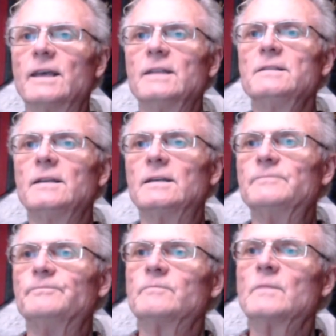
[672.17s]

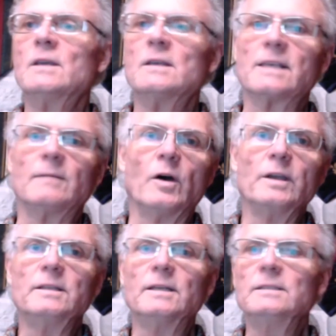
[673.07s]
end,
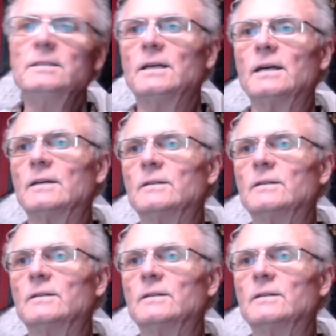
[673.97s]
Samoinden,